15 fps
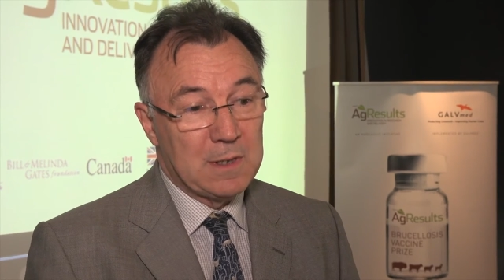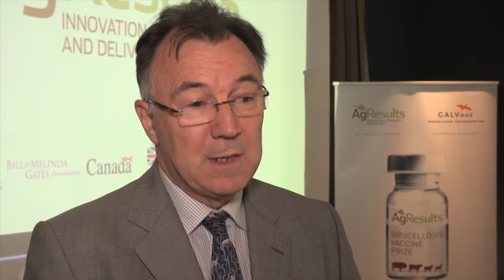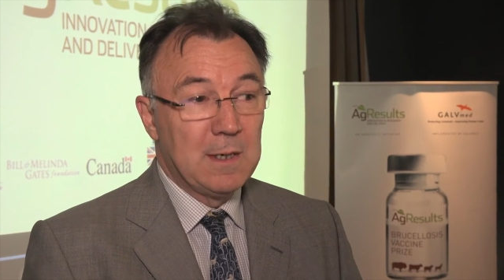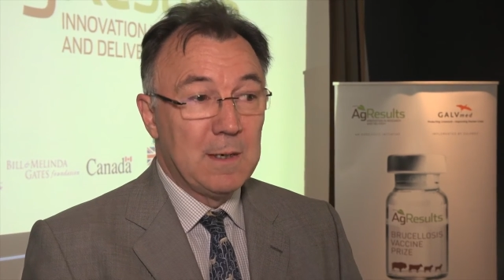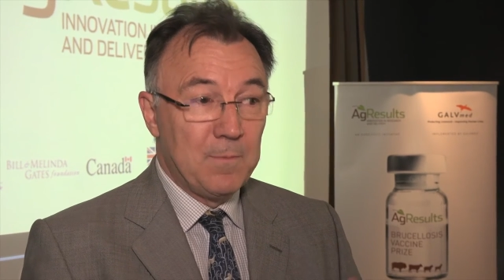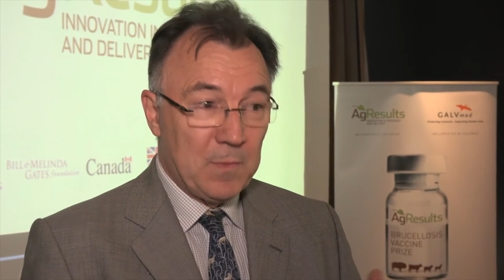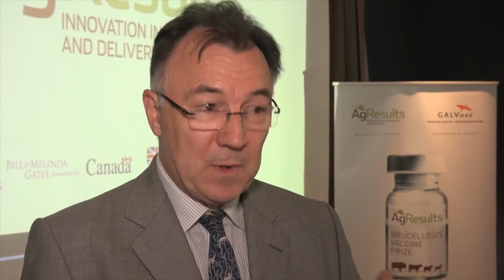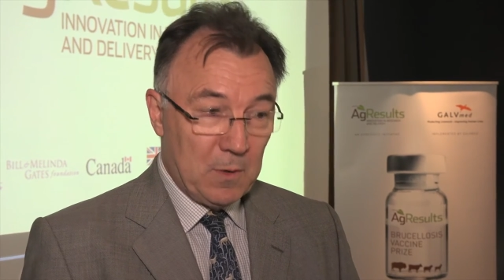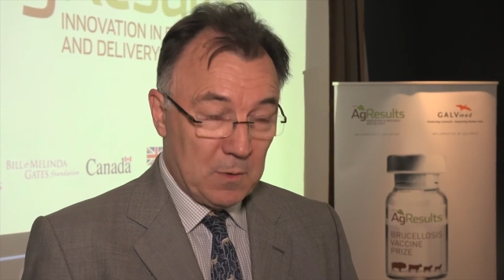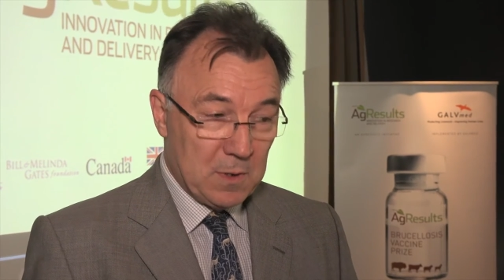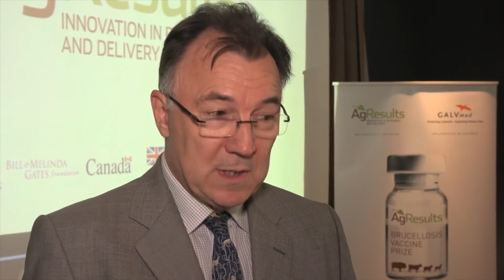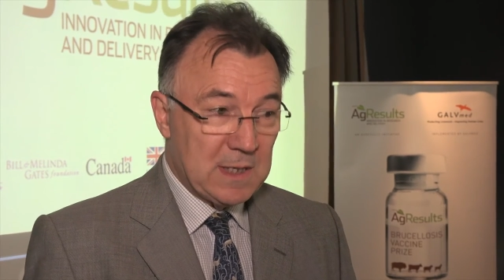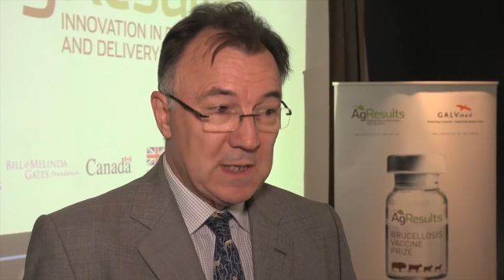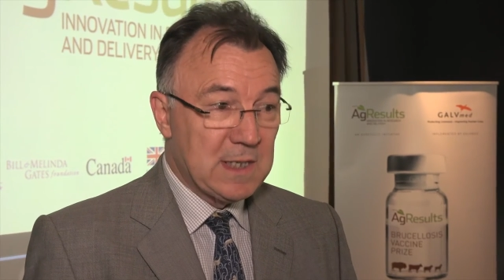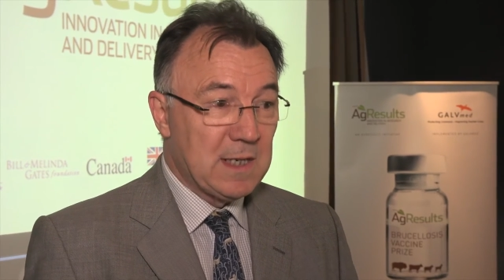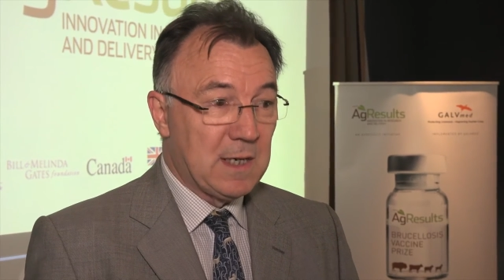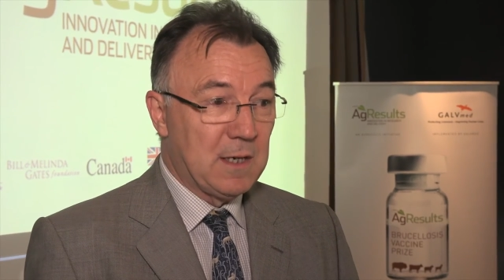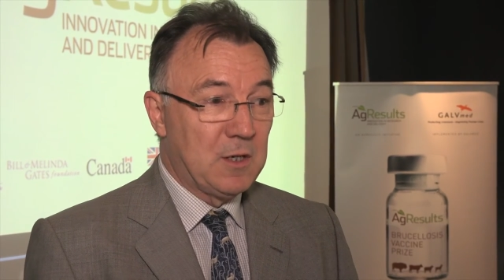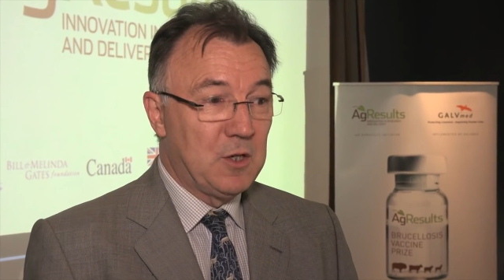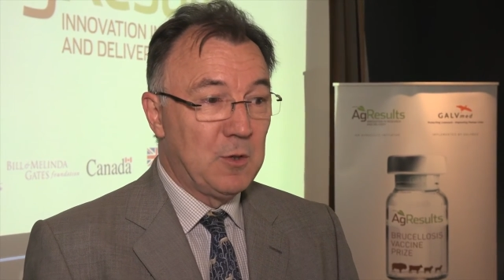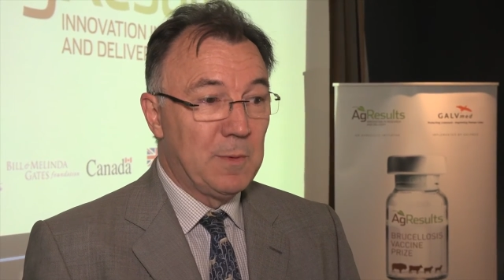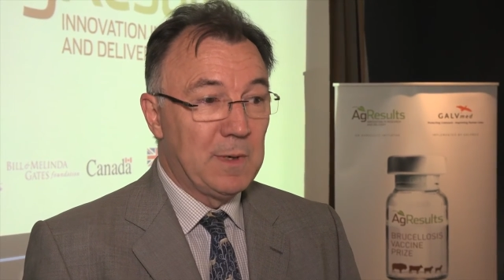It causes uh,
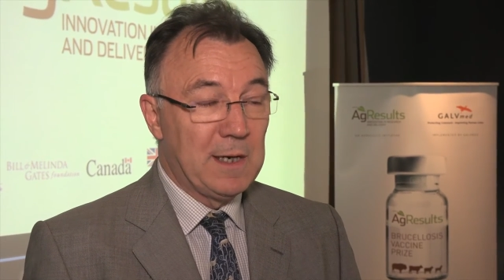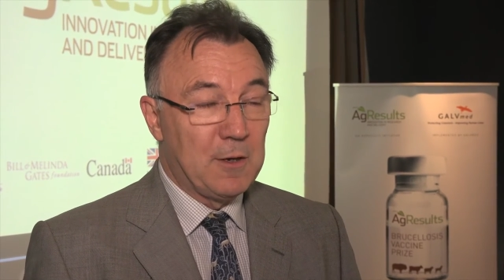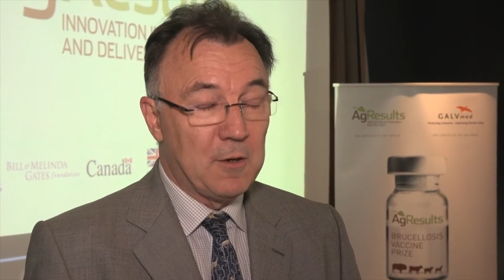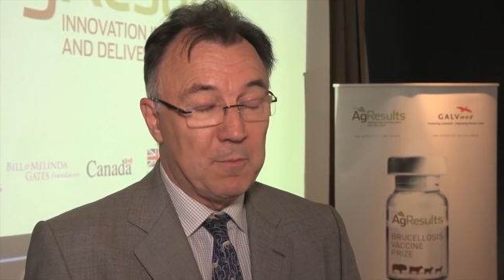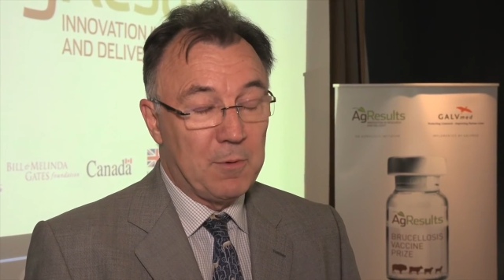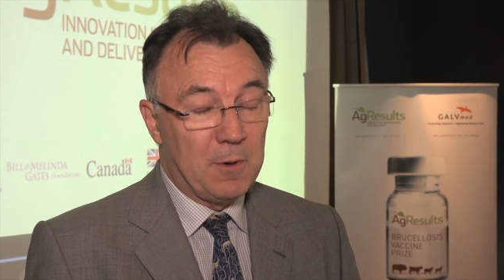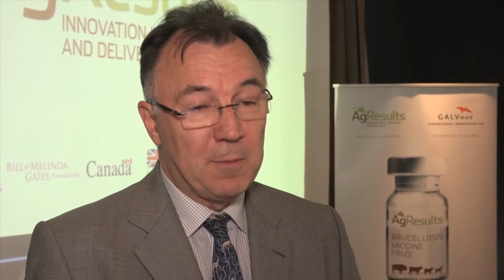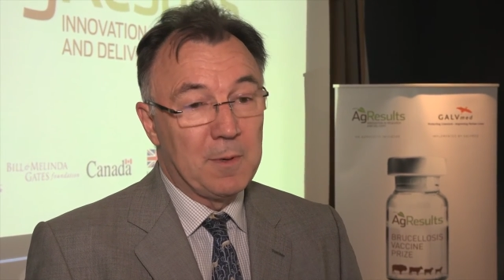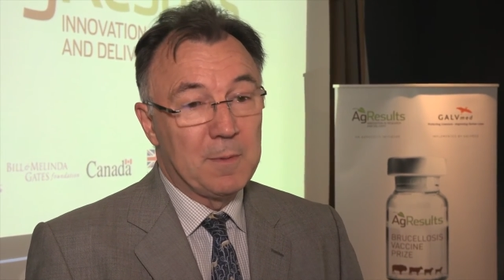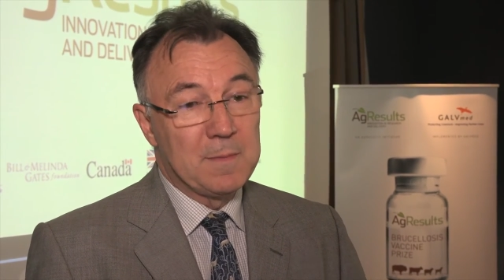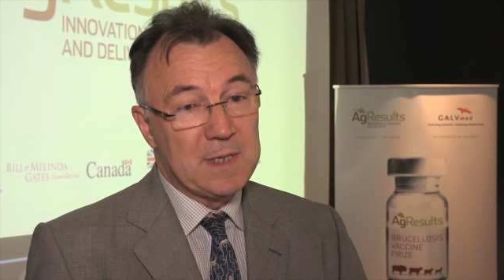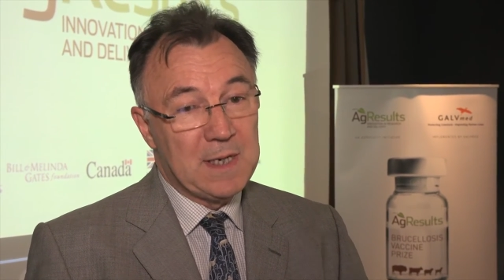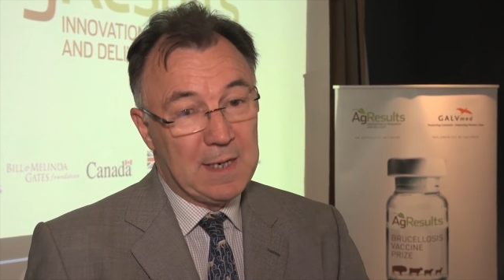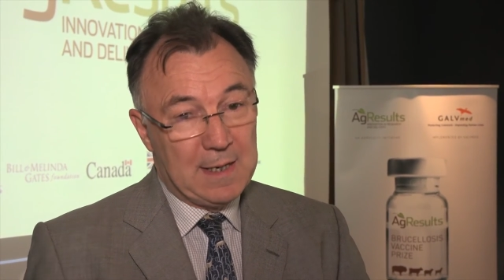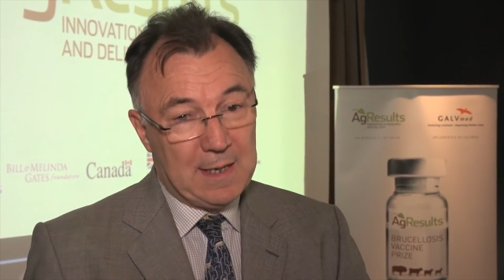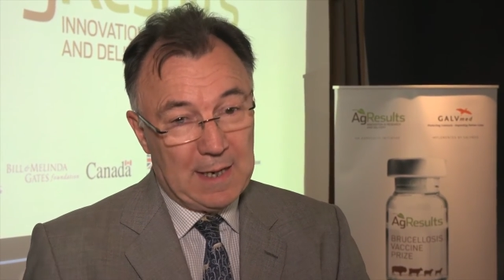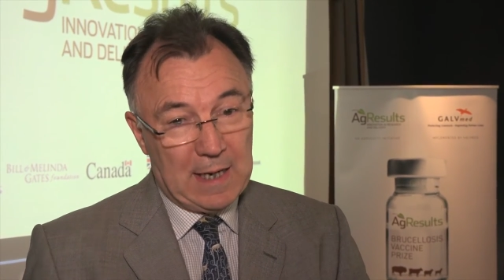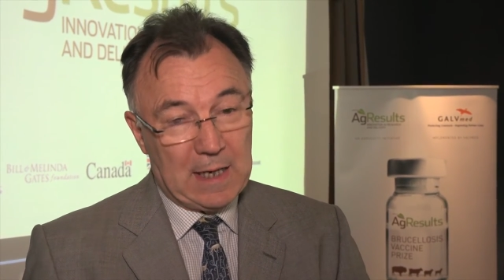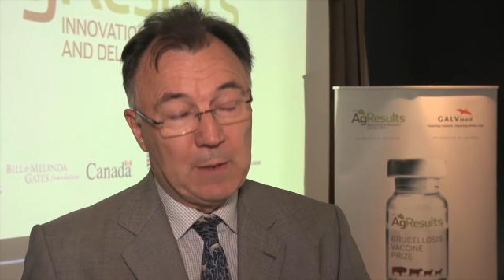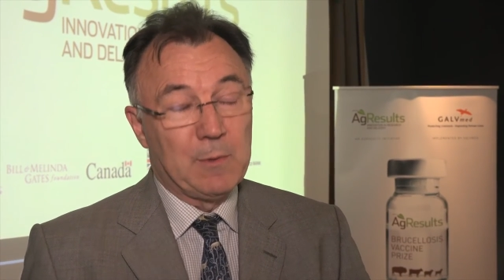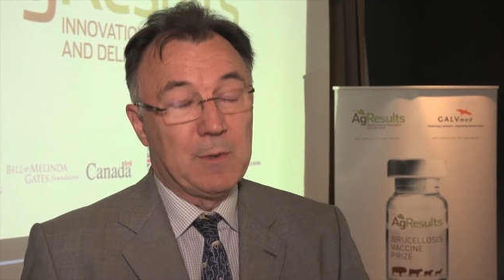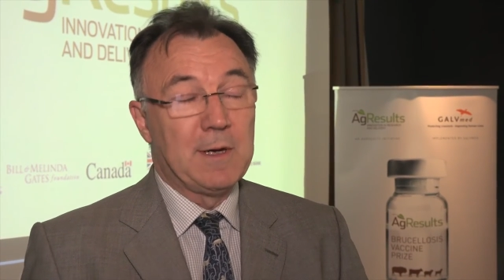human health problems,
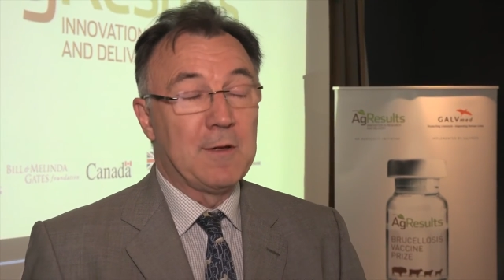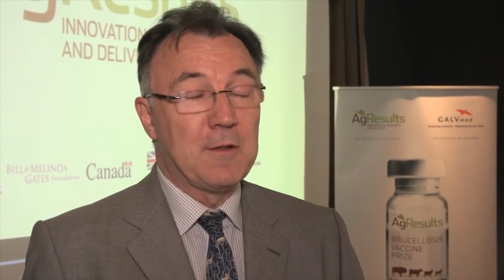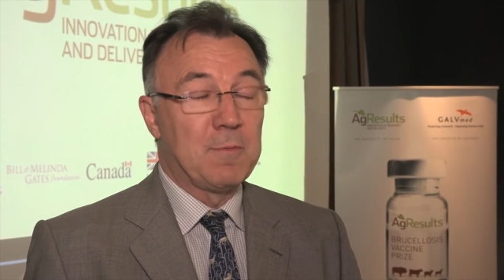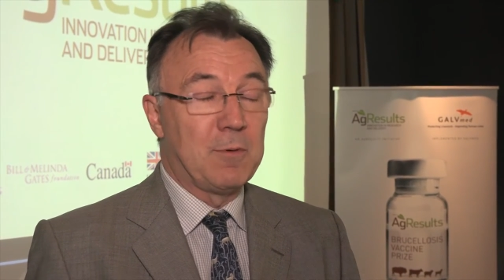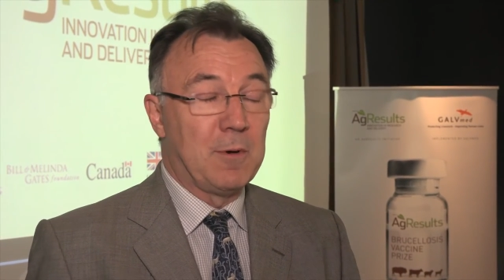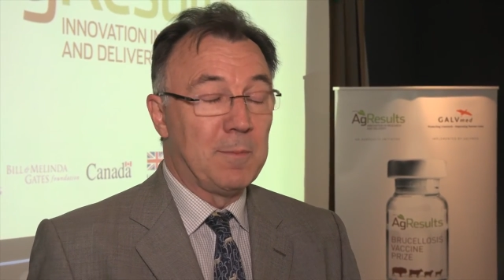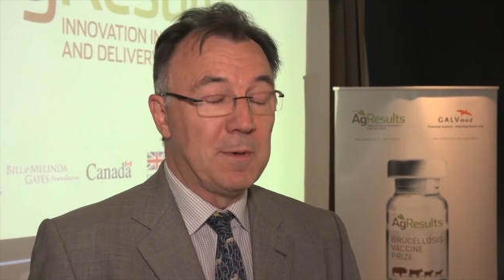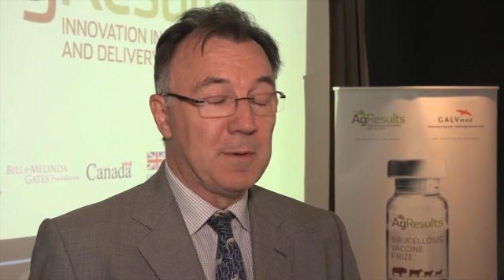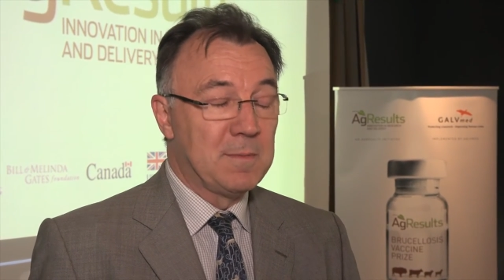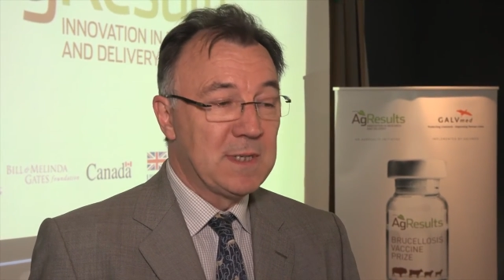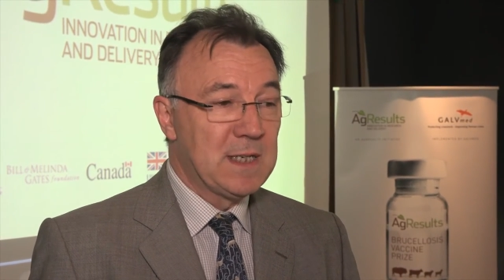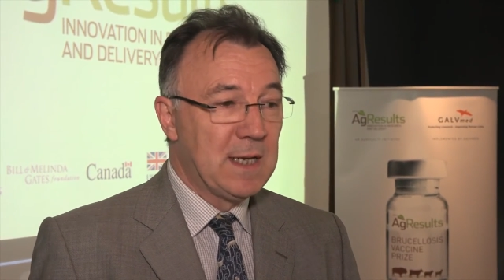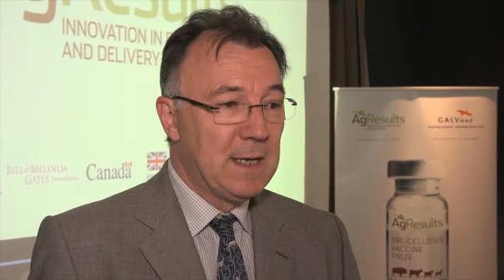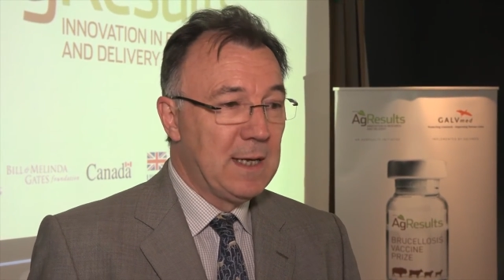animal health problems,